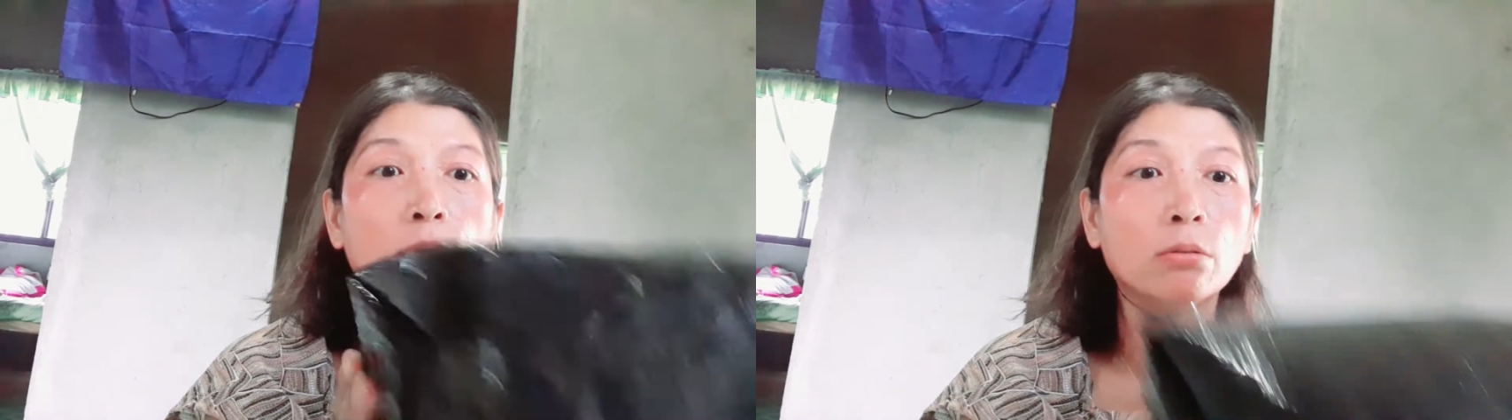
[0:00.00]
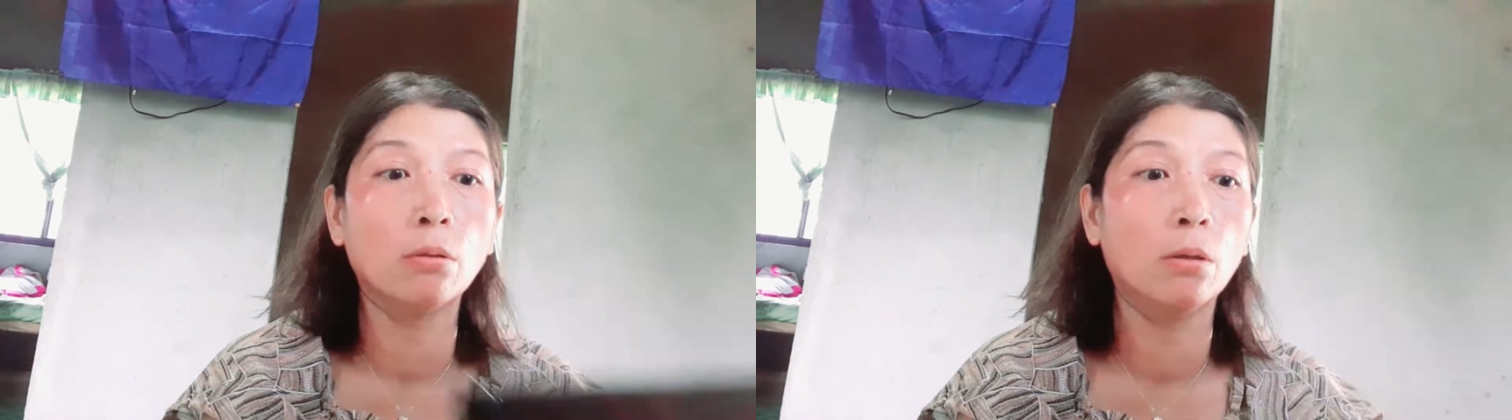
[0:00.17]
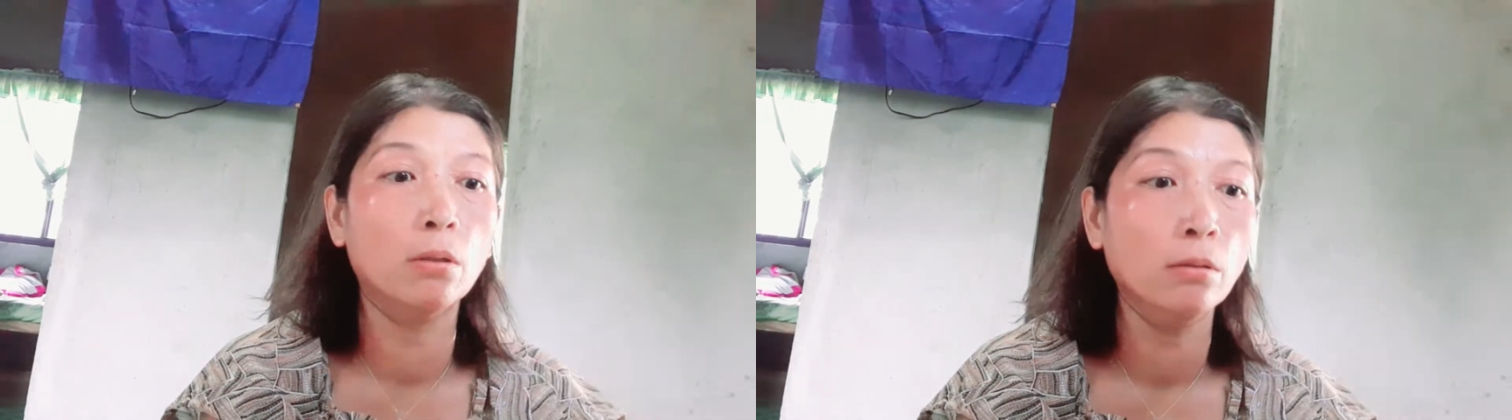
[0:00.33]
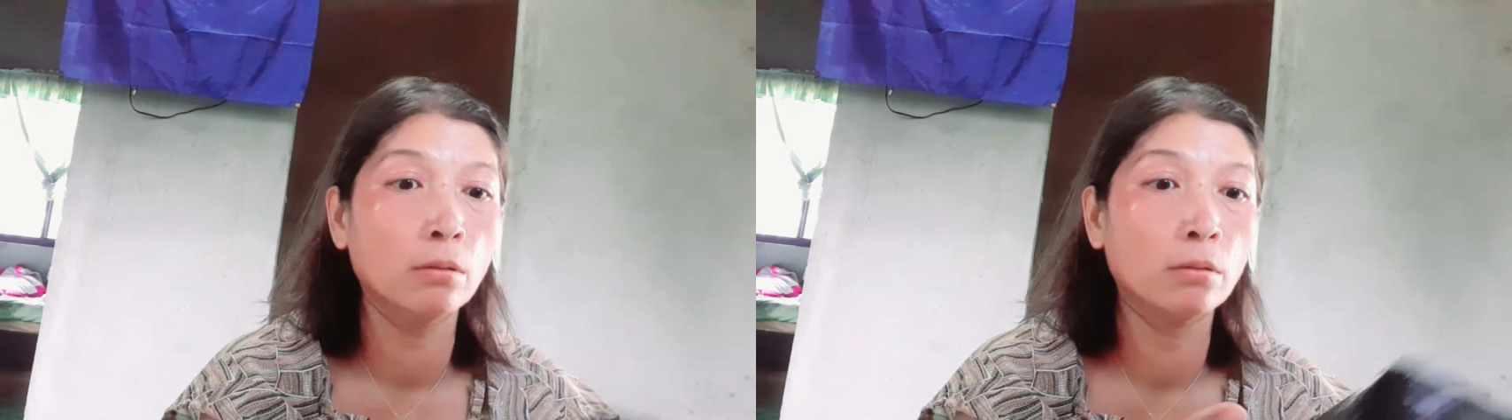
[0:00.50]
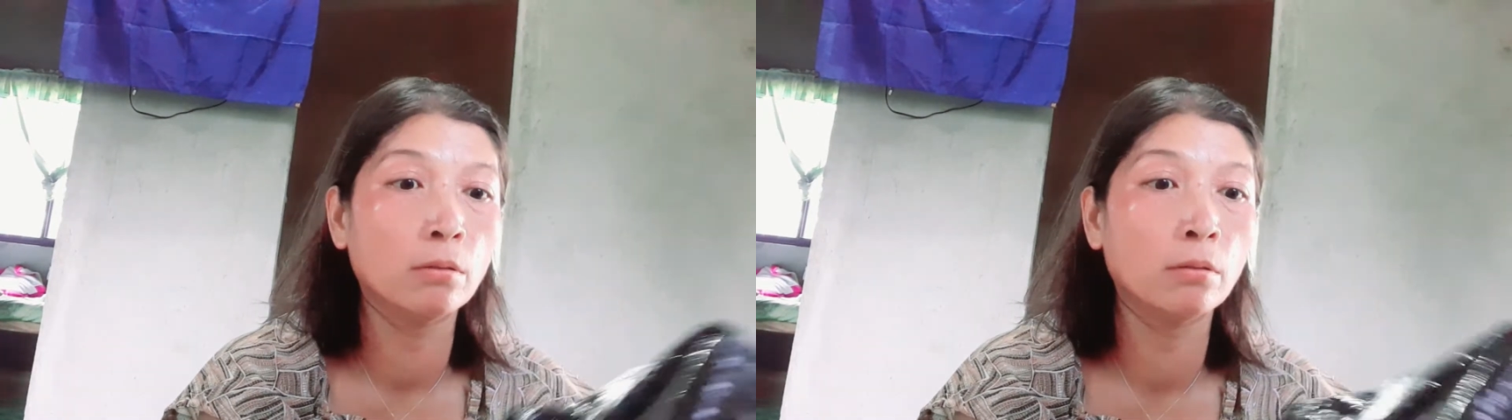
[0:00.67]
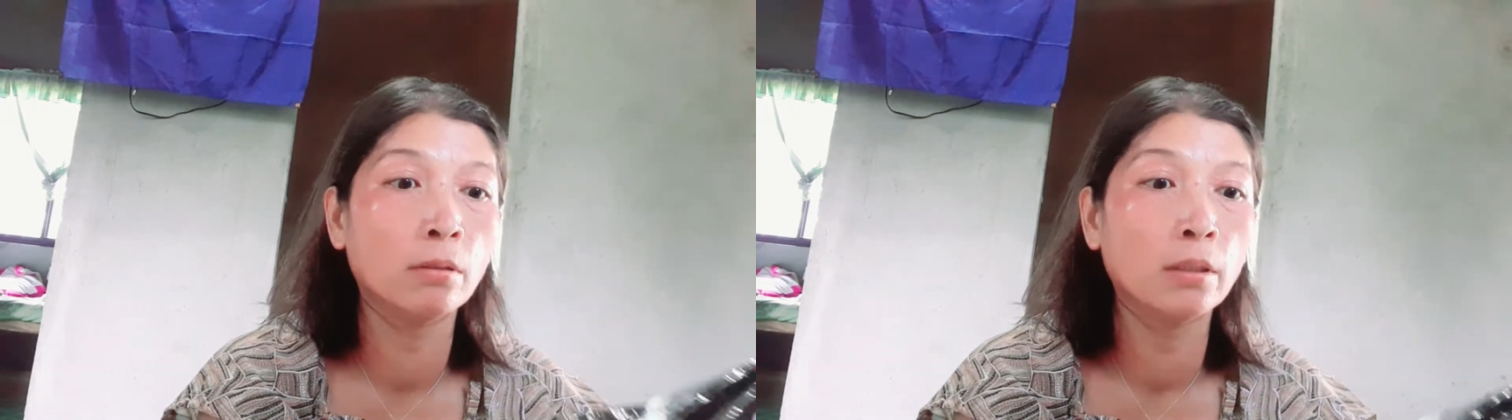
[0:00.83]
So
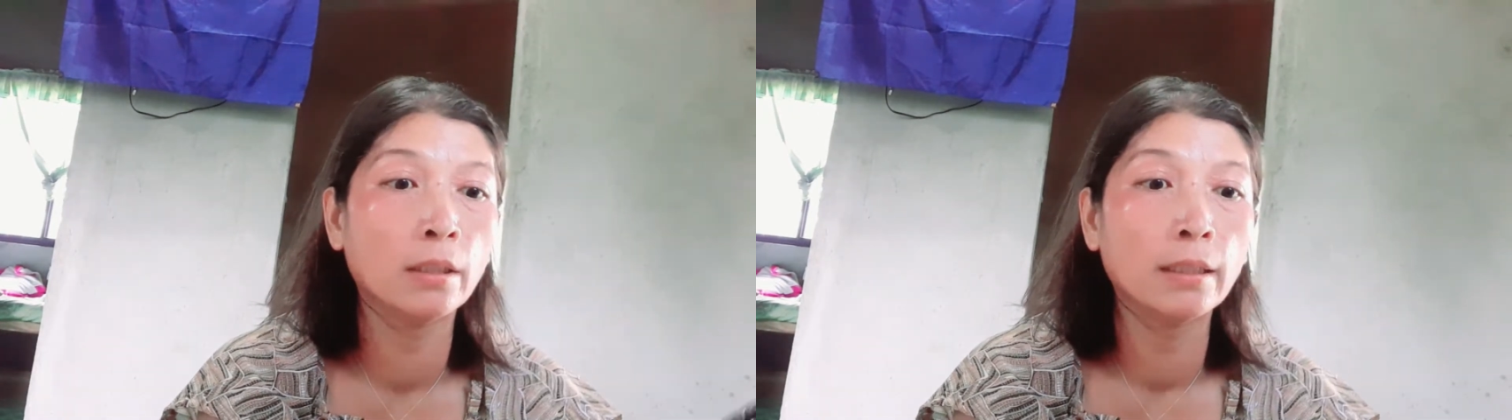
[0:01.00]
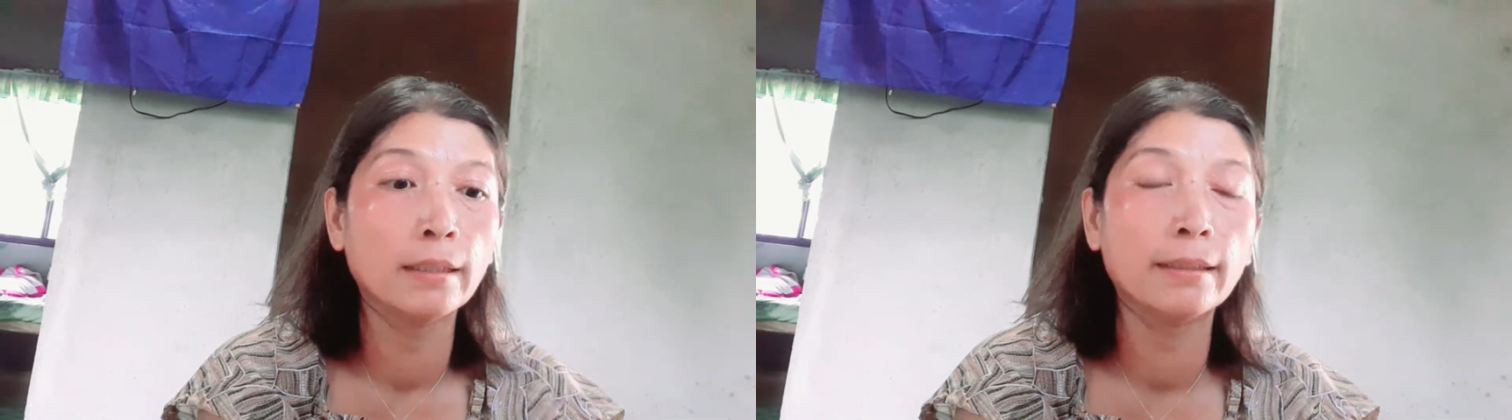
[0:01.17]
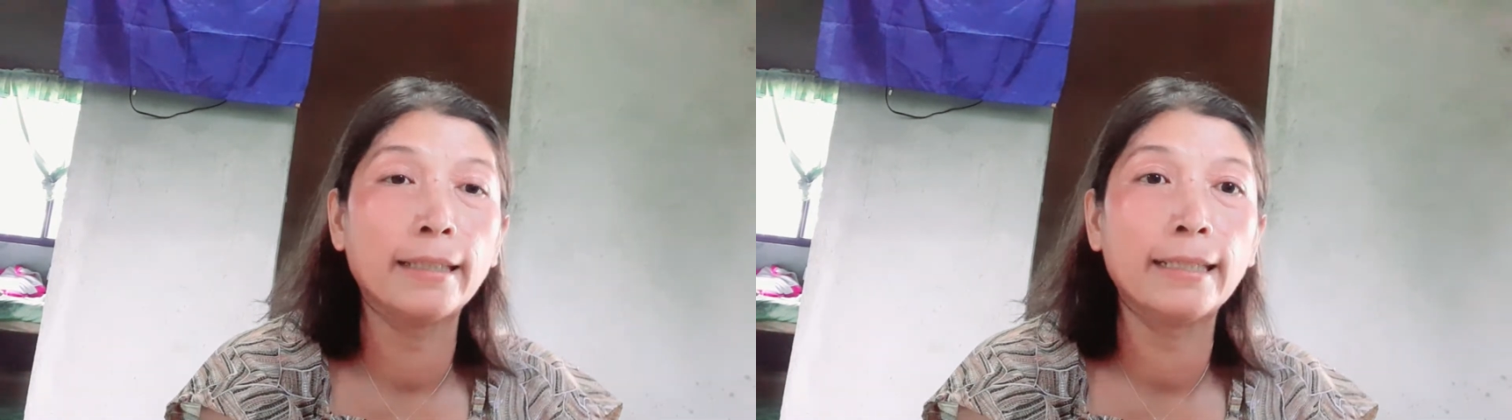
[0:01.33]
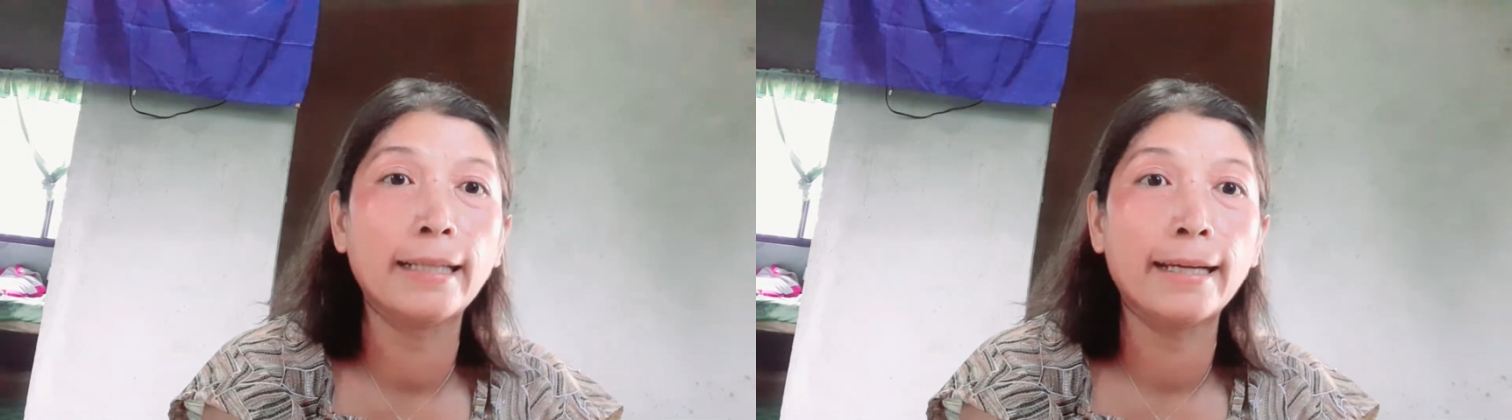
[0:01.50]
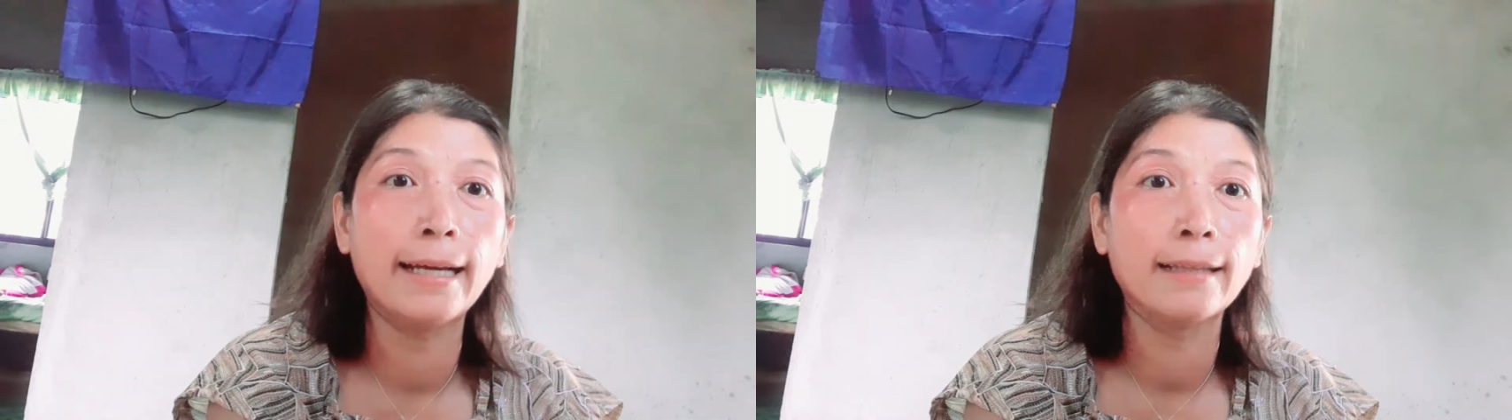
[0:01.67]
tingnan